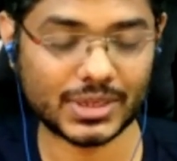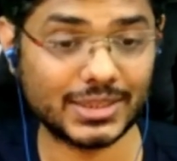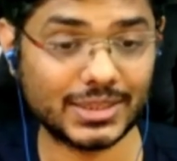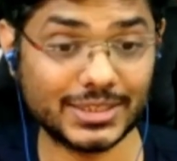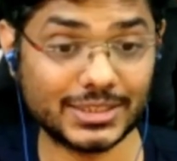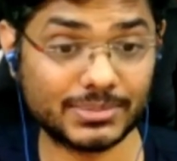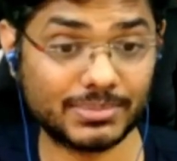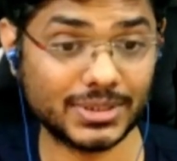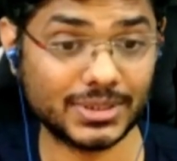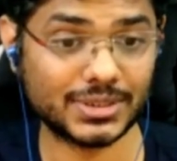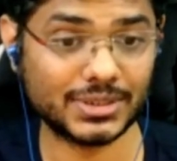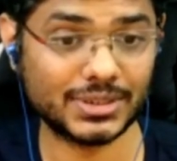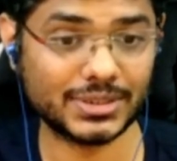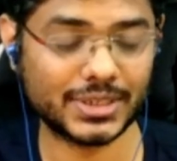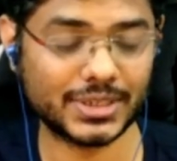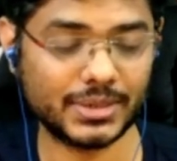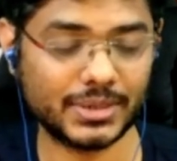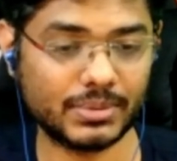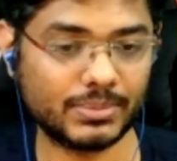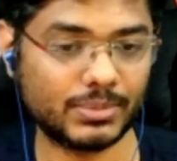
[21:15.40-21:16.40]
this person is
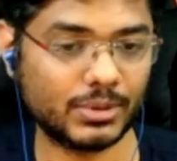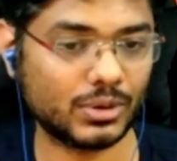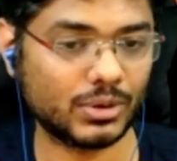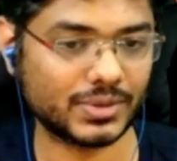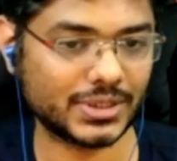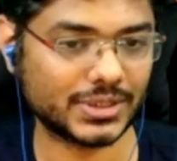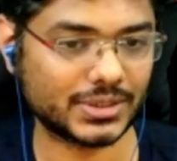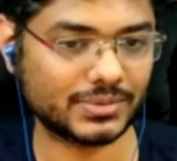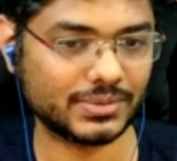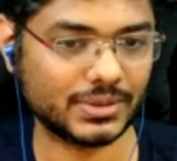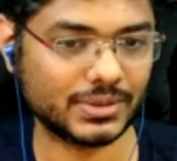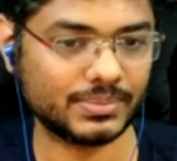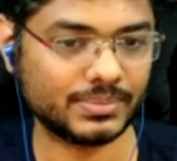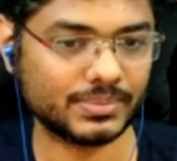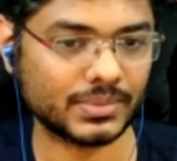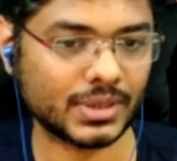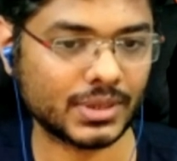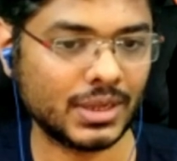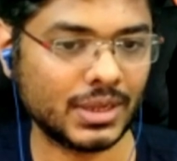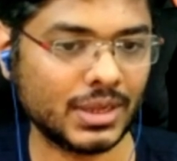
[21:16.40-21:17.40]
capable of as well.
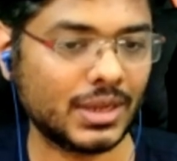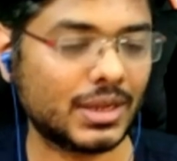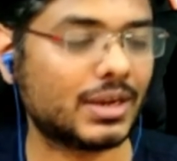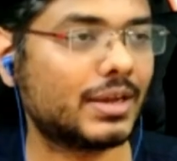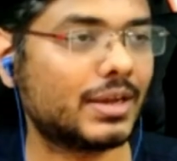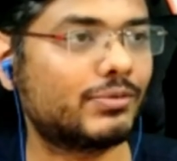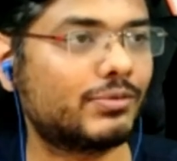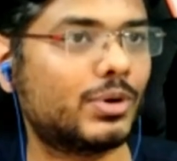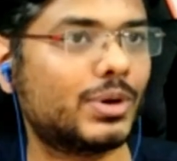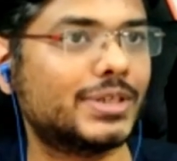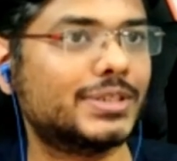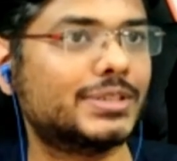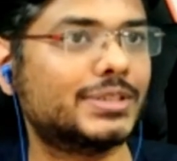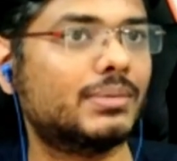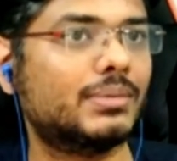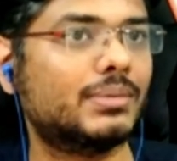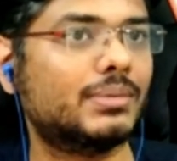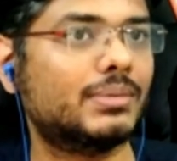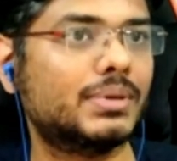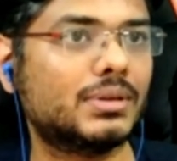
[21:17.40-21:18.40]
Like, for
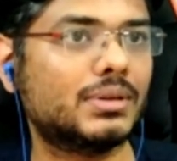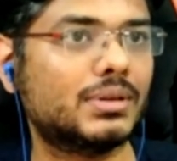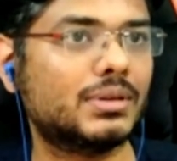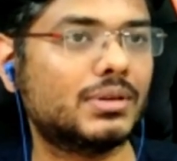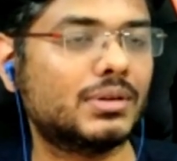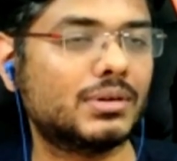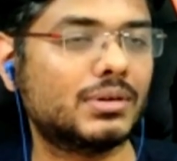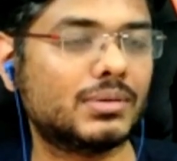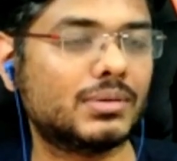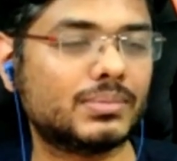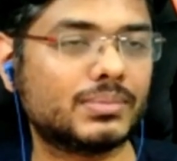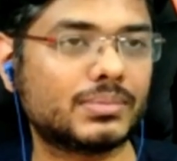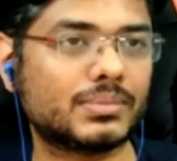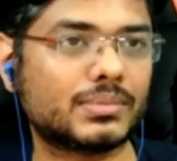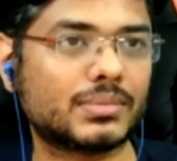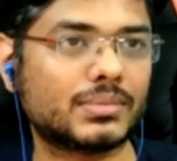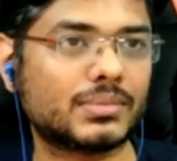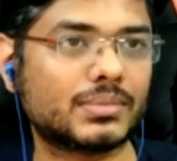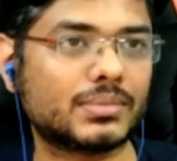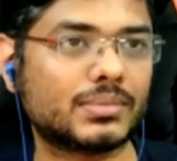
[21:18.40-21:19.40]
example,
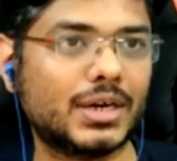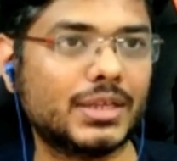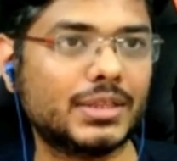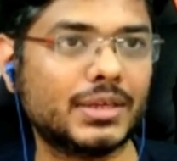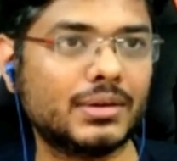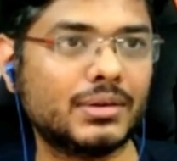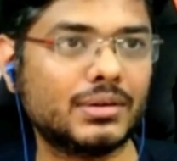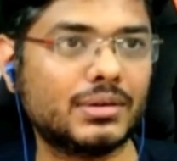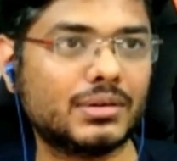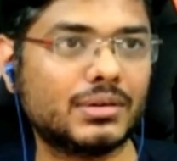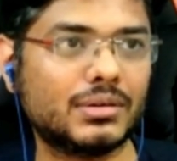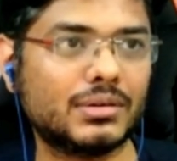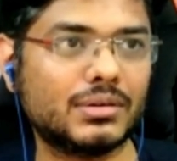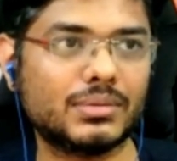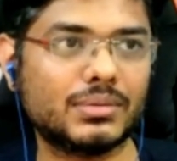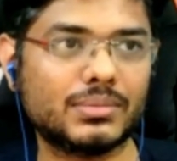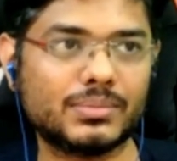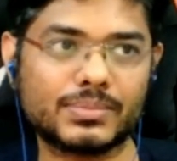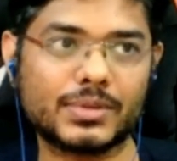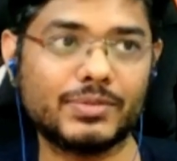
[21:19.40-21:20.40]
I think
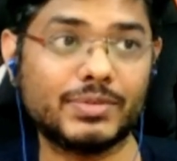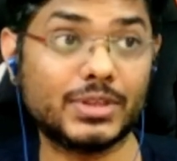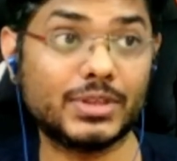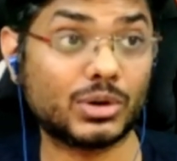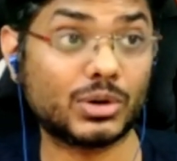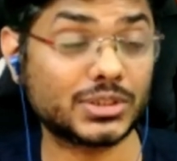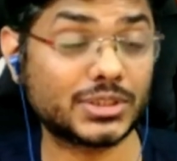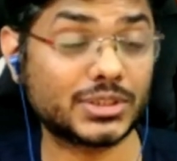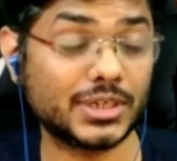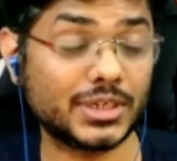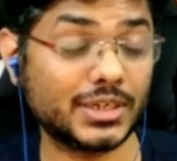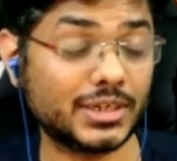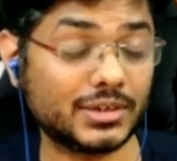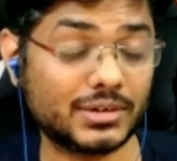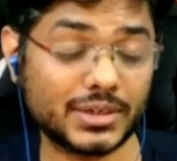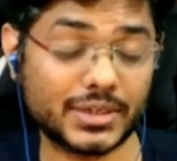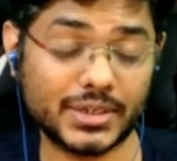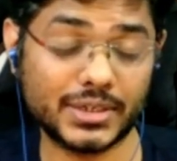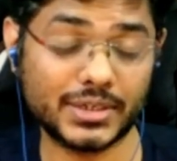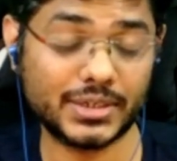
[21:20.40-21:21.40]
with the Australian
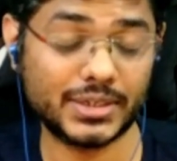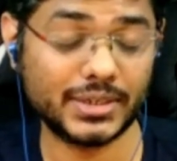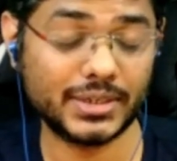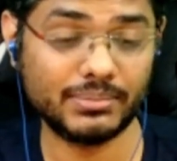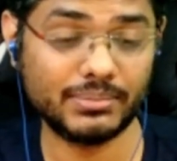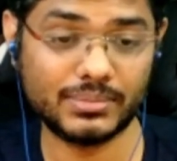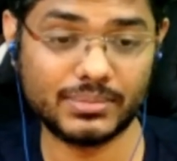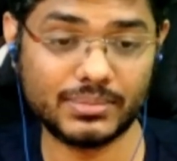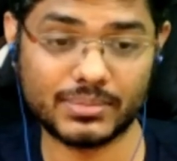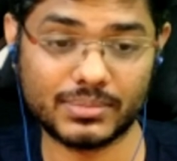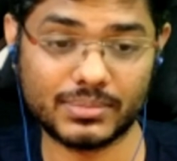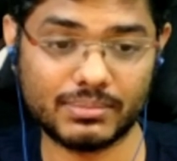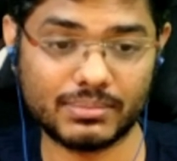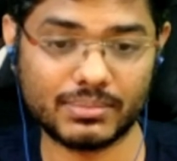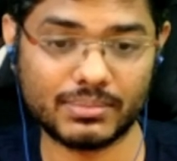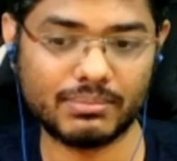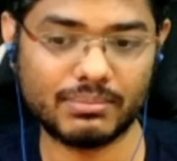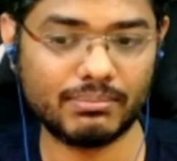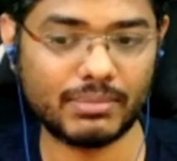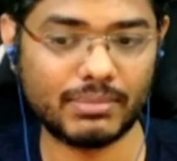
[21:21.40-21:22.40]
cricket team,
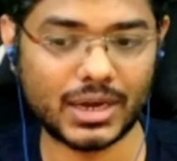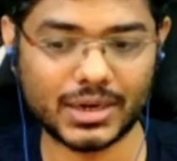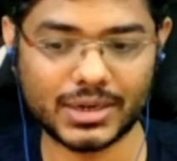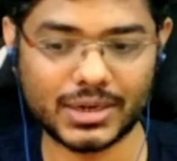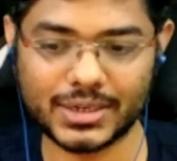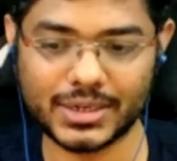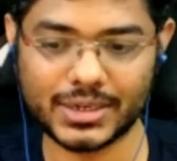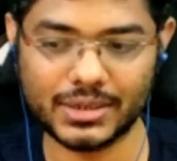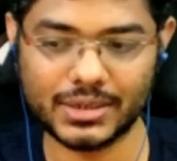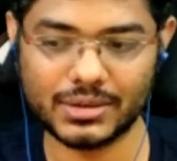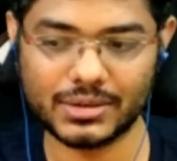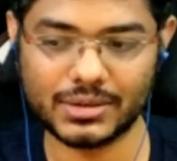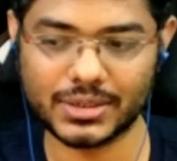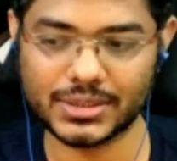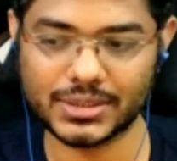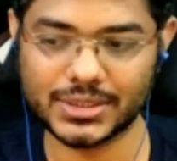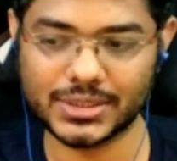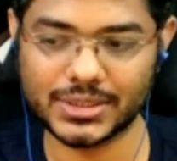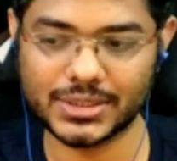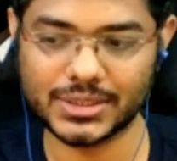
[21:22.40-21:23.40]
Mark Taylor
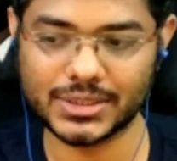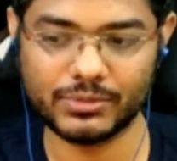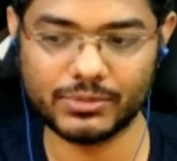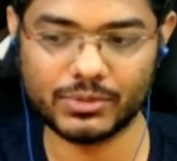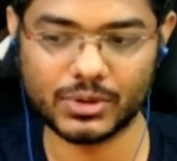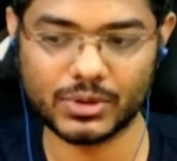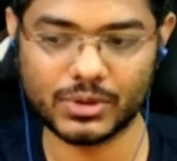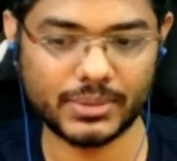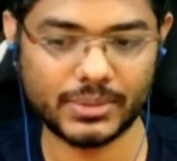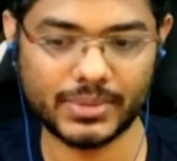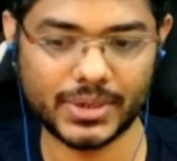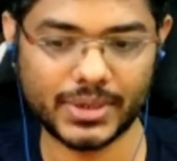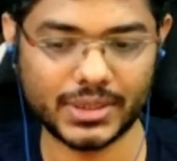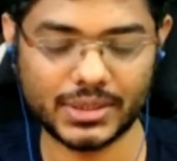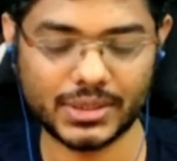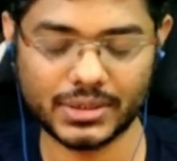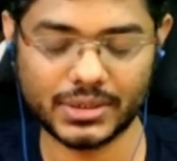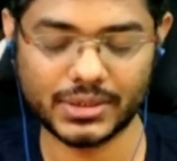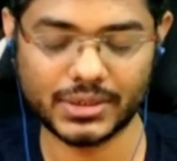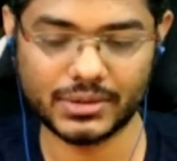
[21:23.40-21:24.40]
and Steve
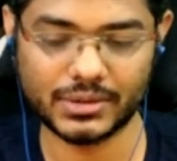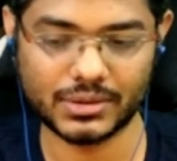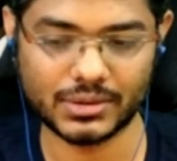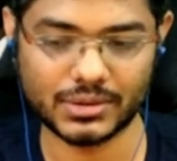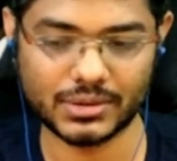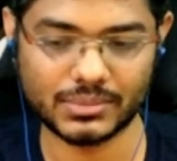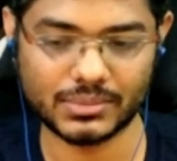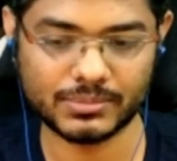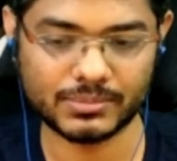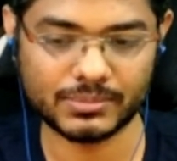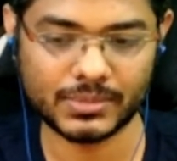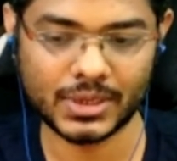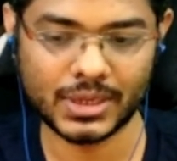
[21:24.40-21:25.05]
Waugh,